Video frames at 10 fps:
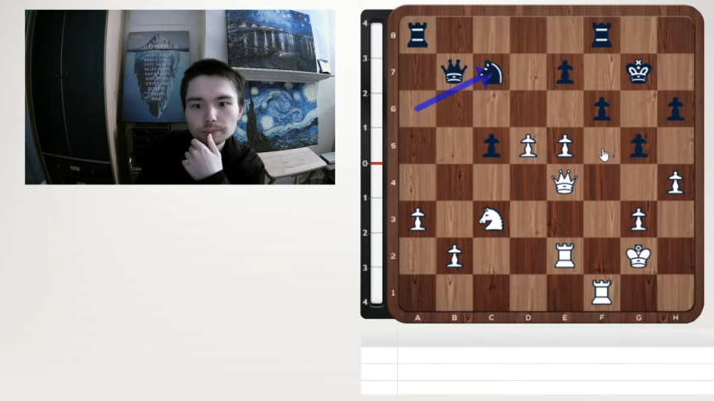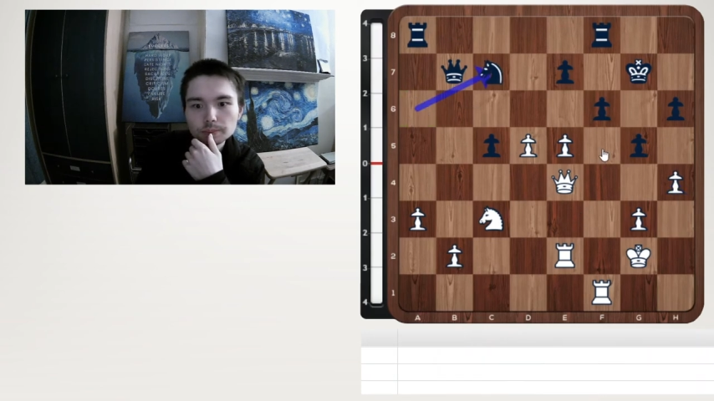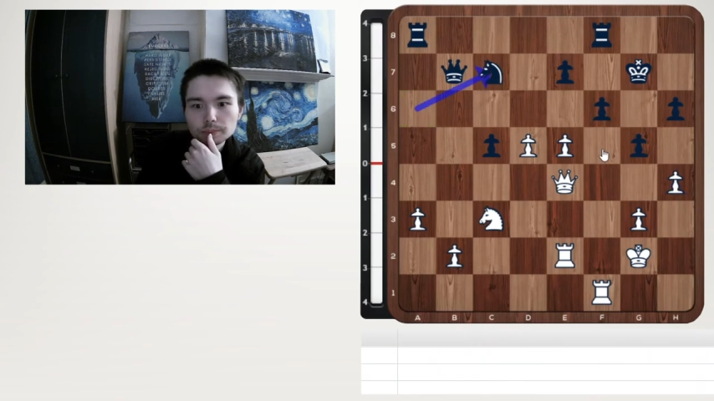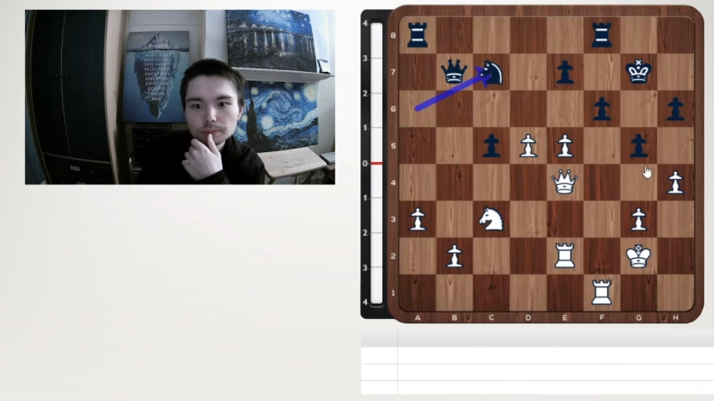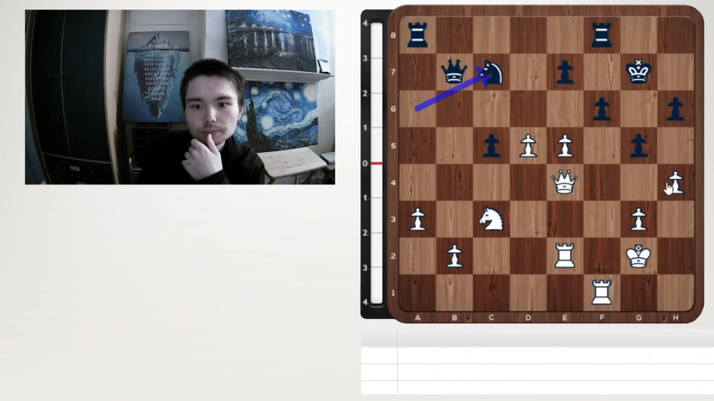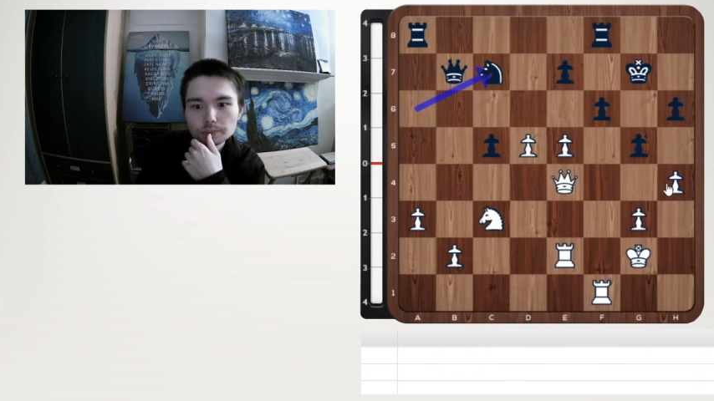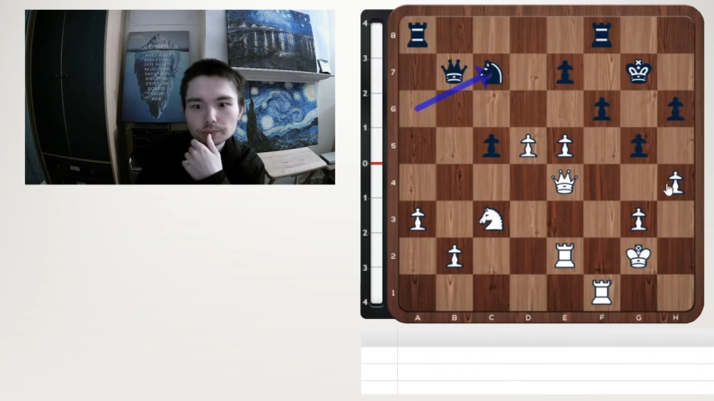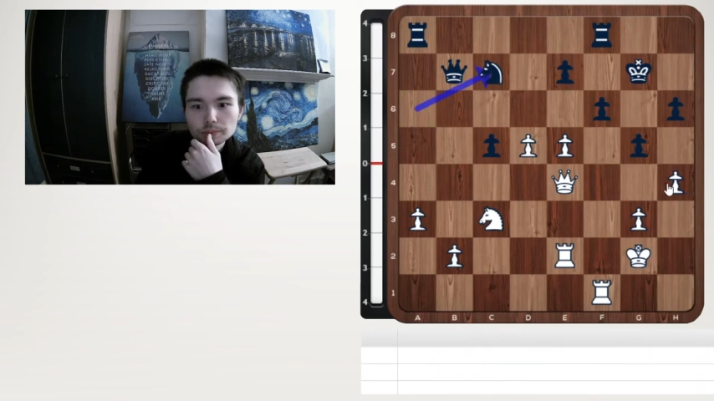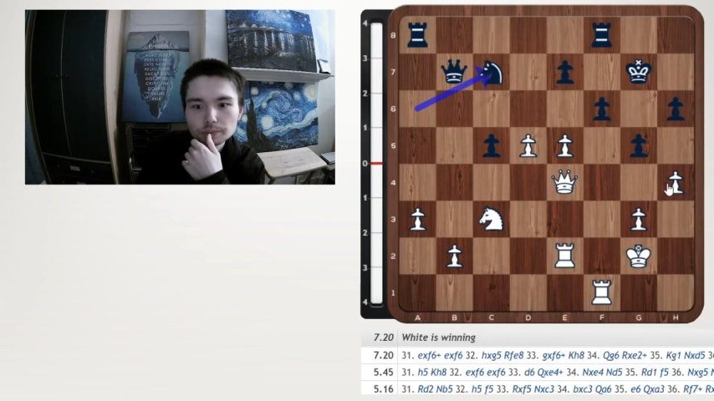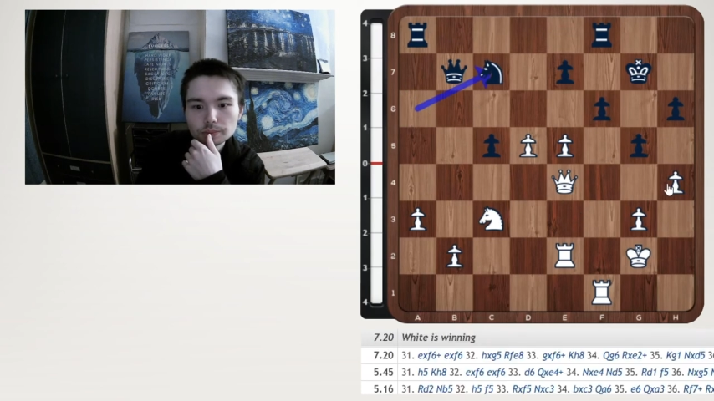
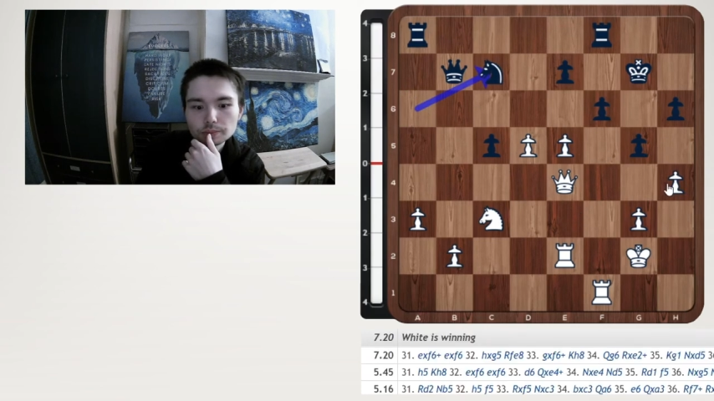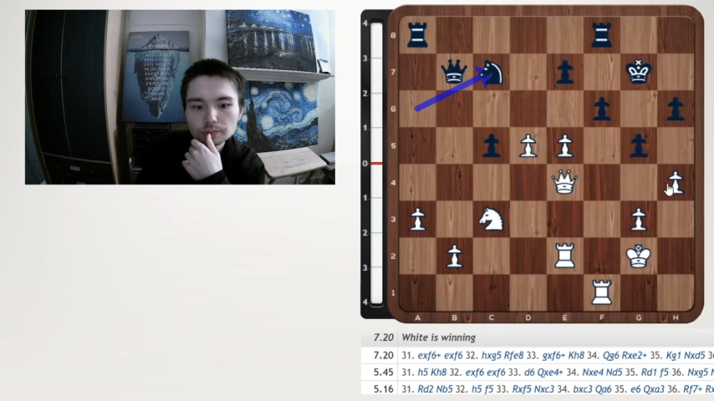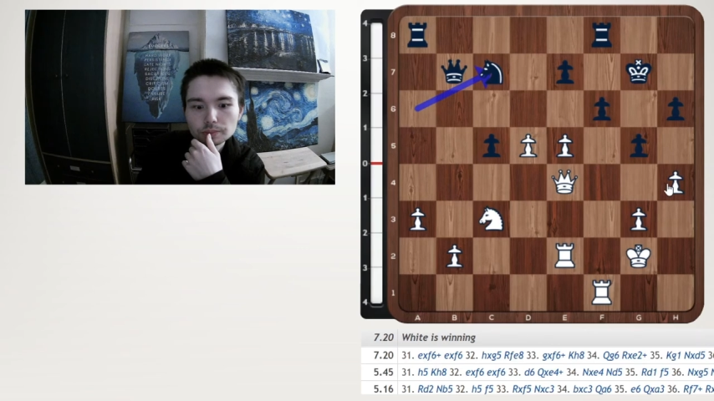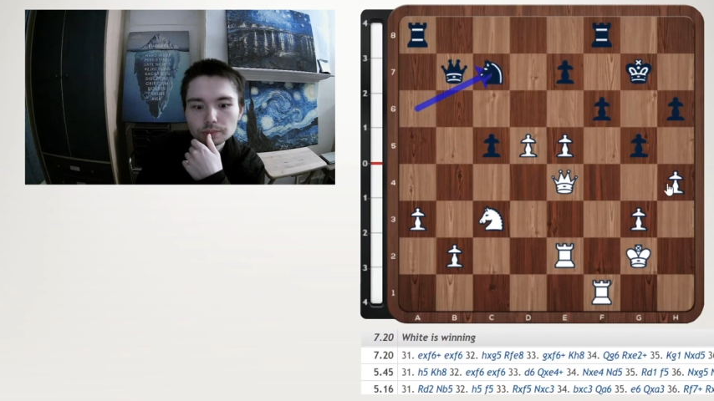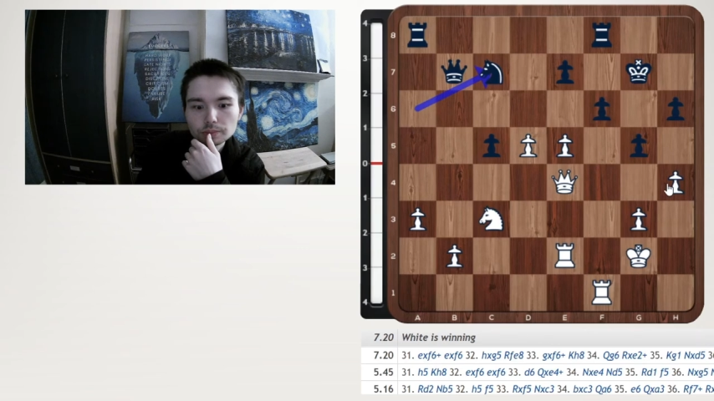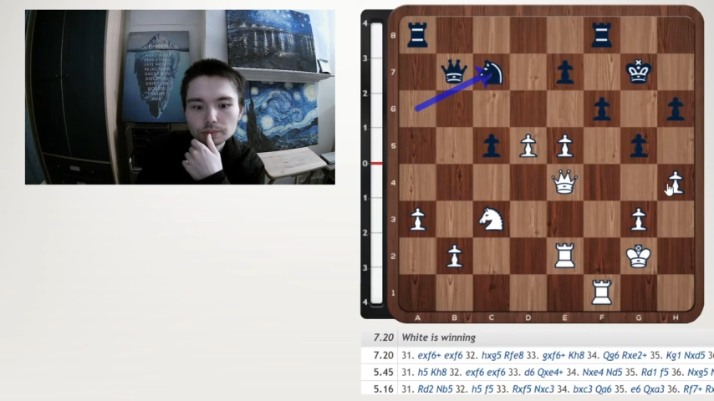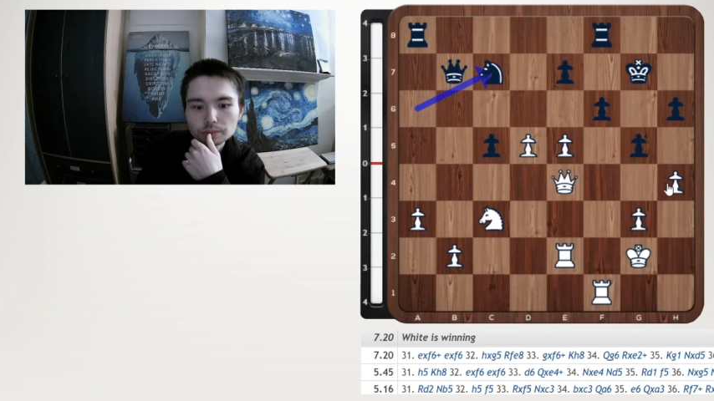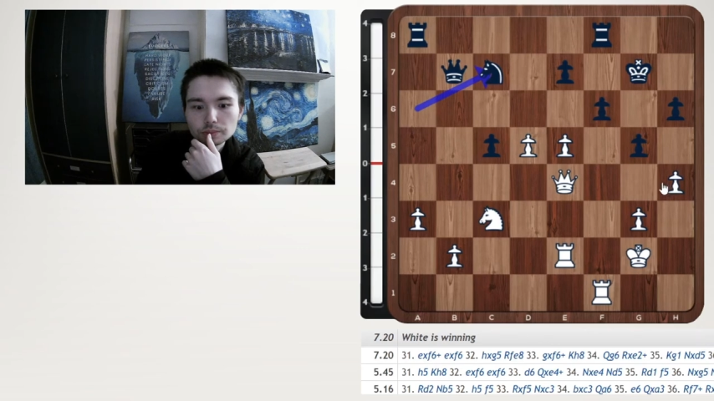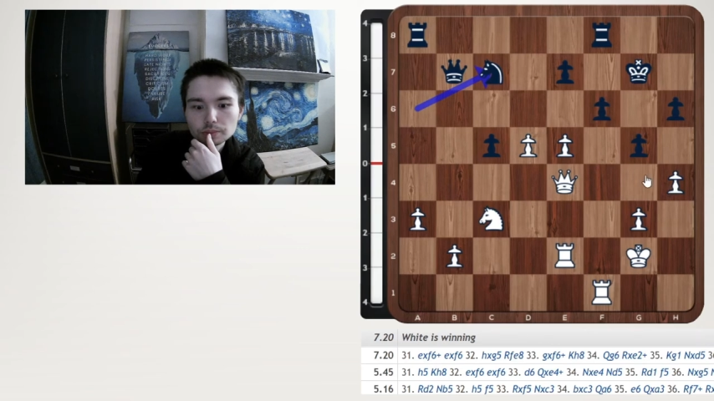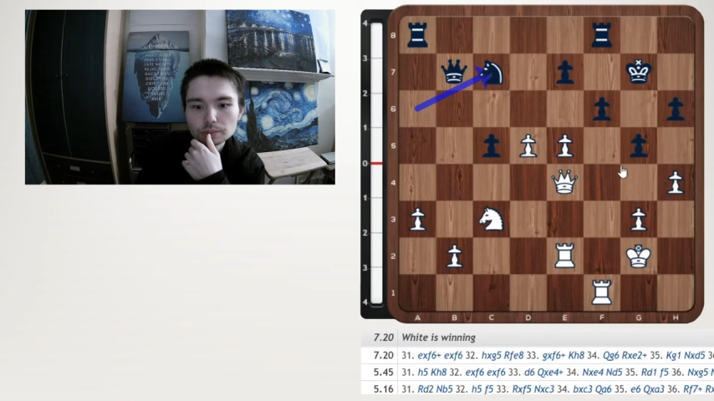
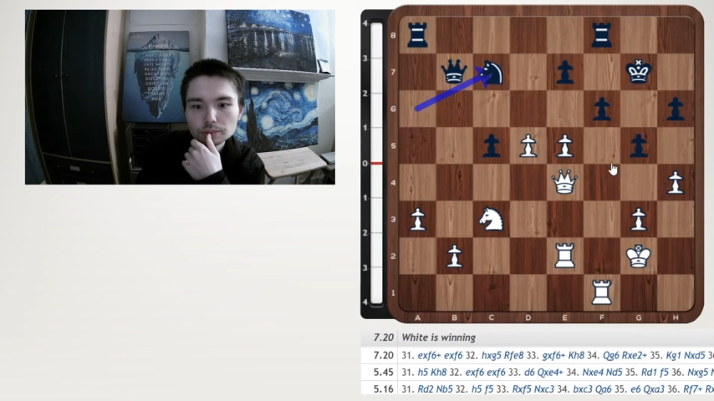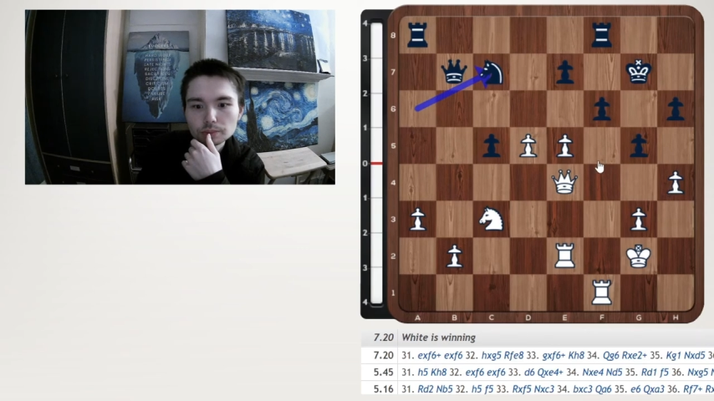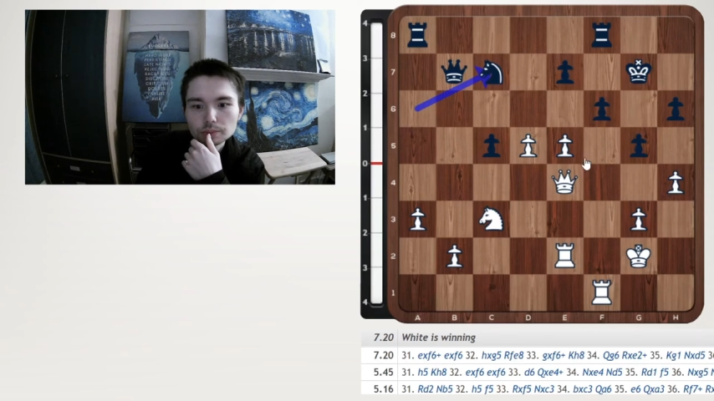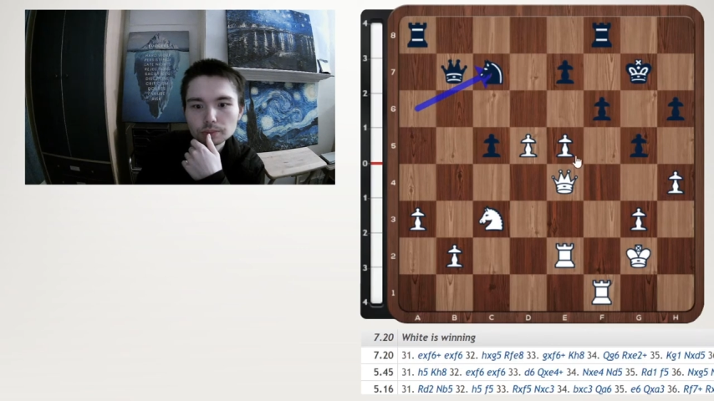Nobody speaks.